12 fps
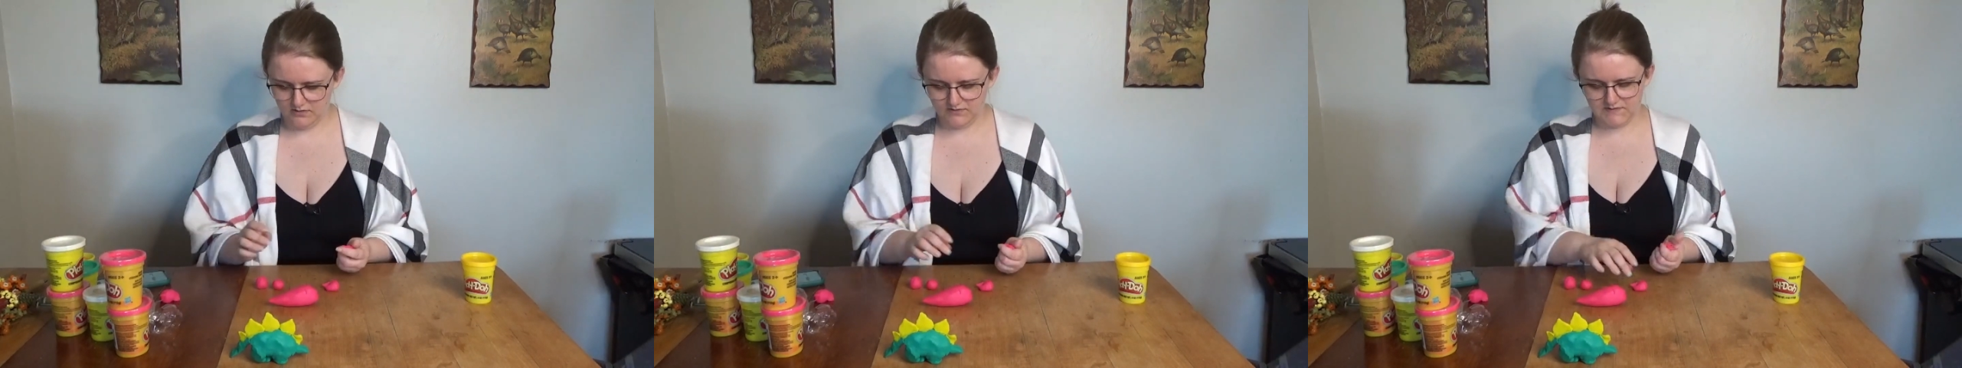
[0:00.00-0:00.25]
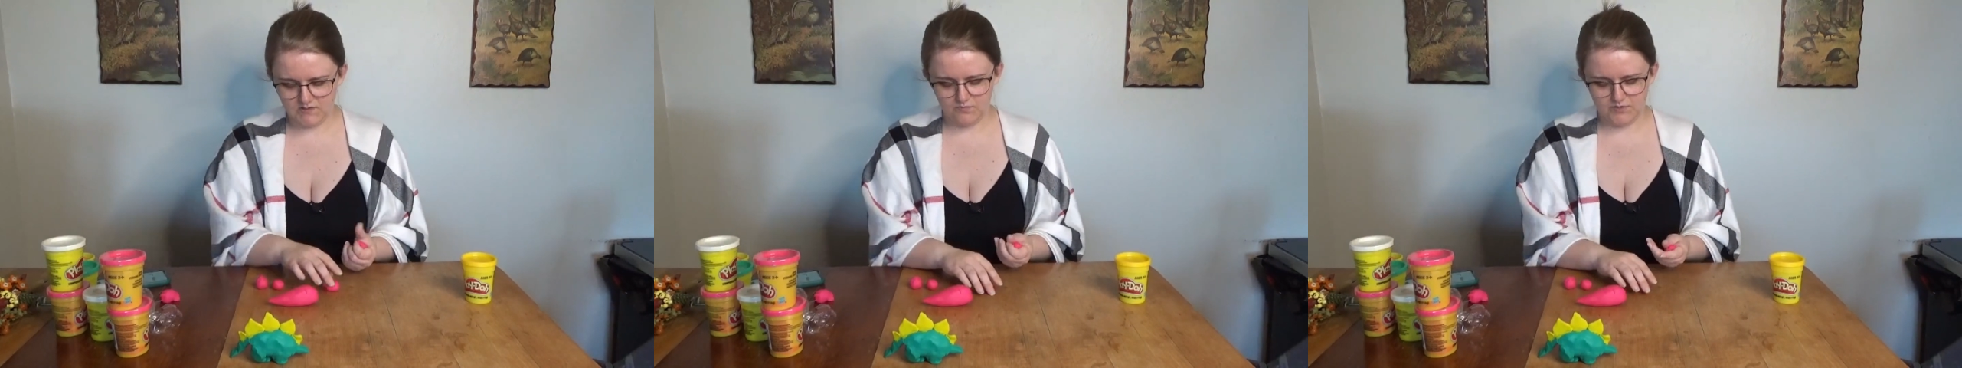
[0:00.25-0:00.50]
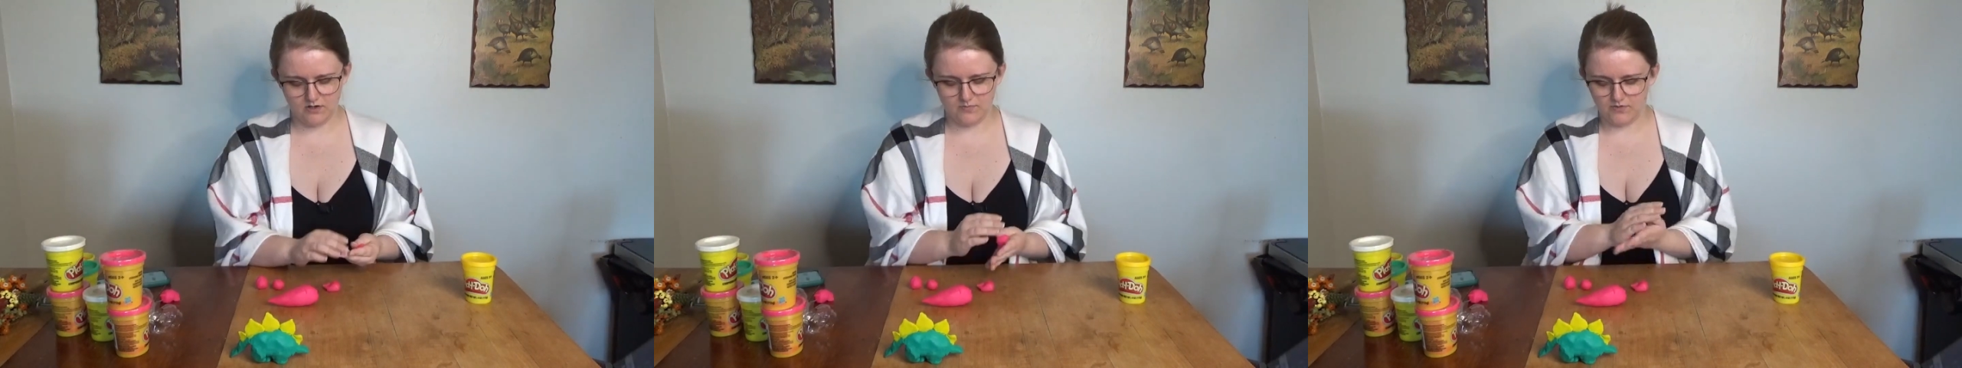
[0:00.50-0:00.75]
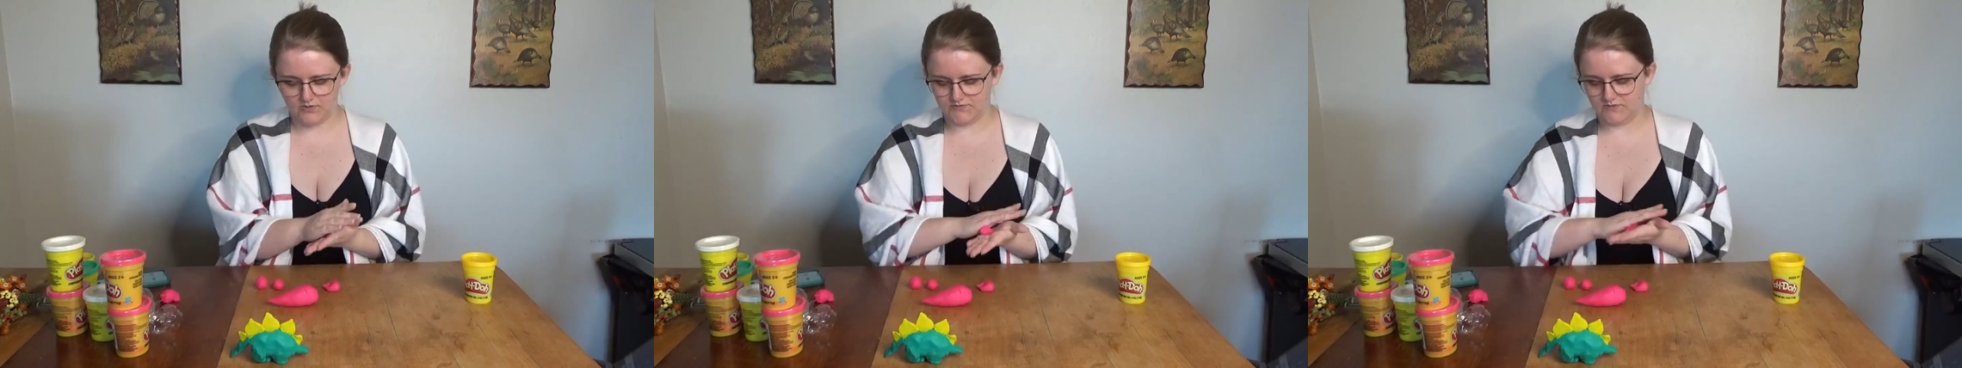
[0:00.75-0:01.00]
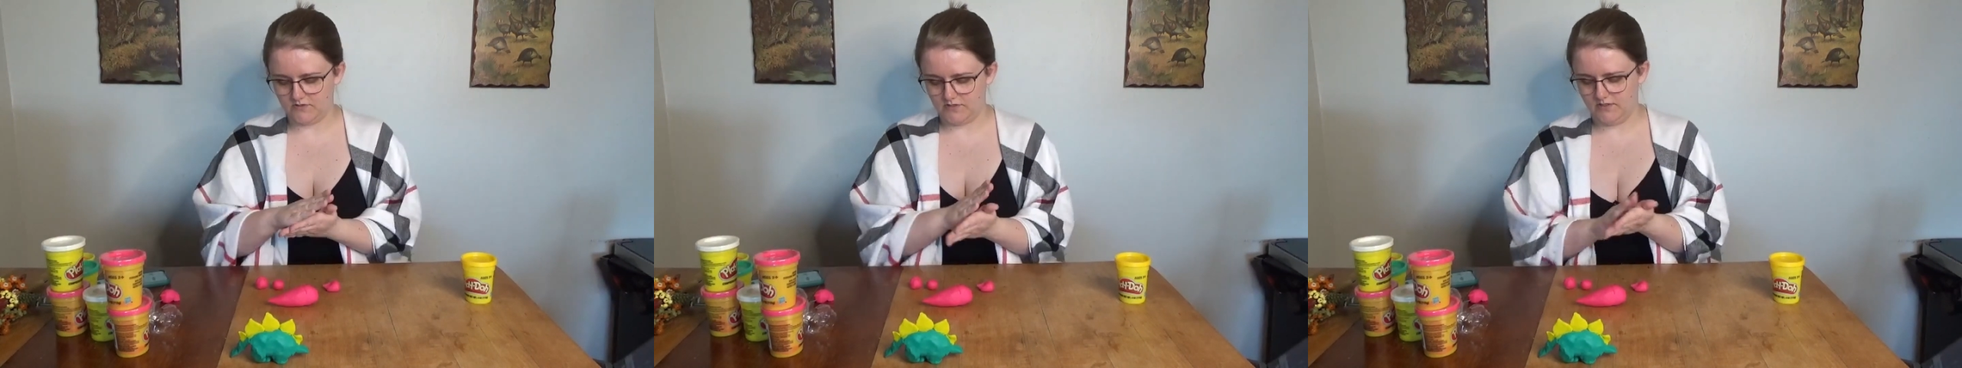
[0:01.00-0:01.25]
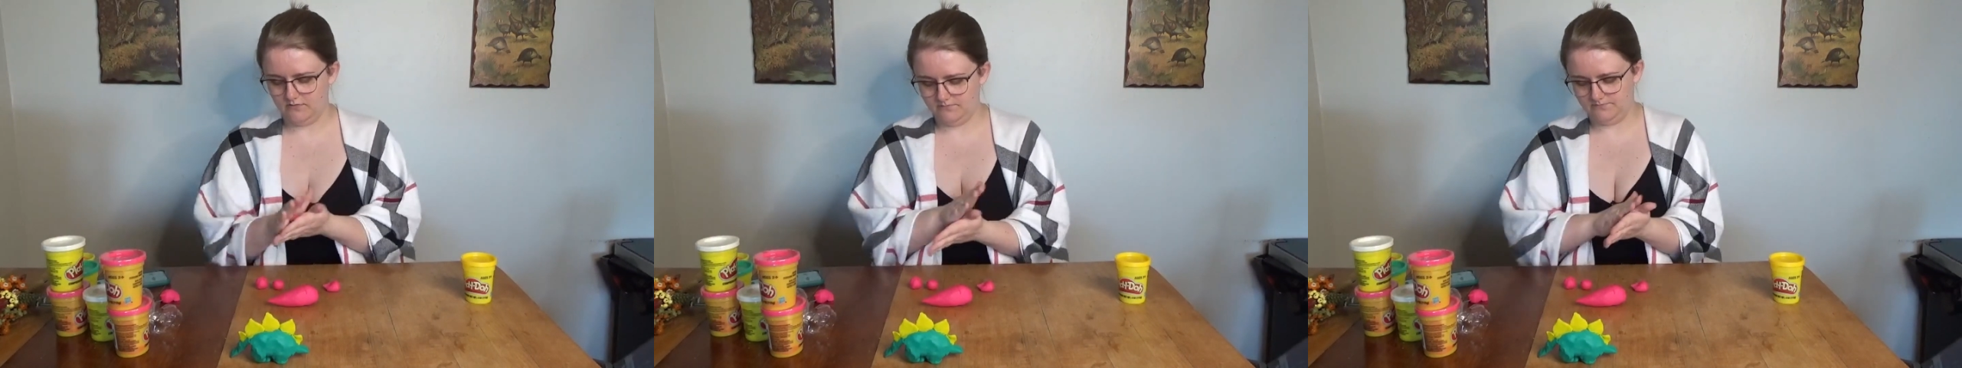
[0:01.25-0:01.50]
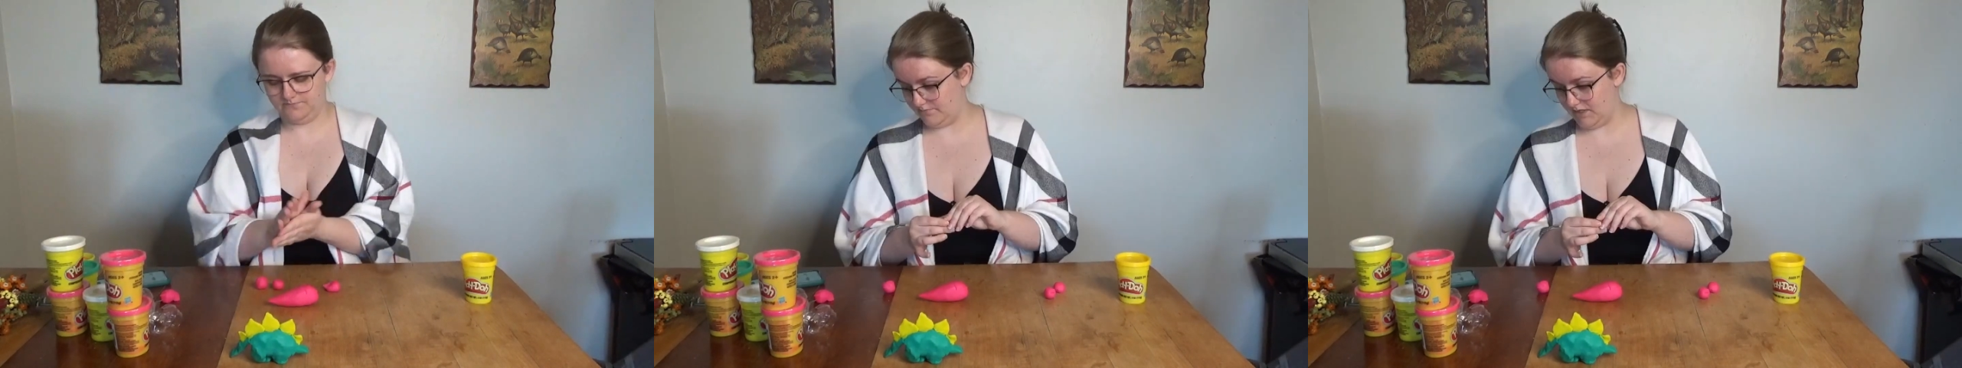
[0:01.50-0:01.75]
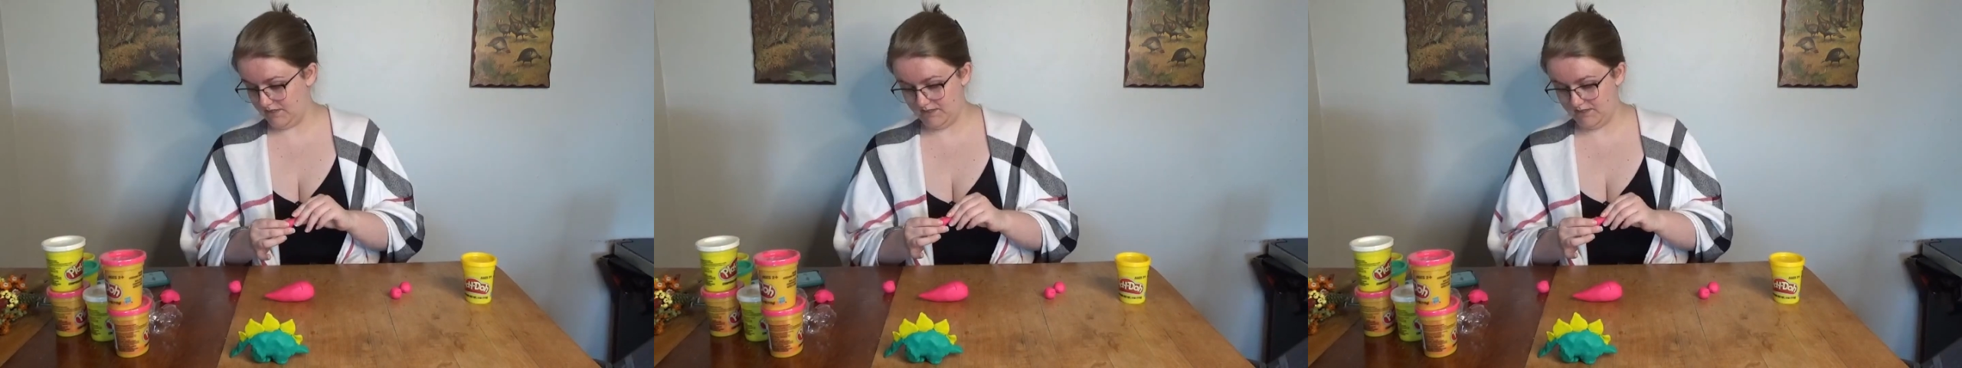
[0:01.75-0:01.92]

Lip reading: Let's see how big our balls are, you know? I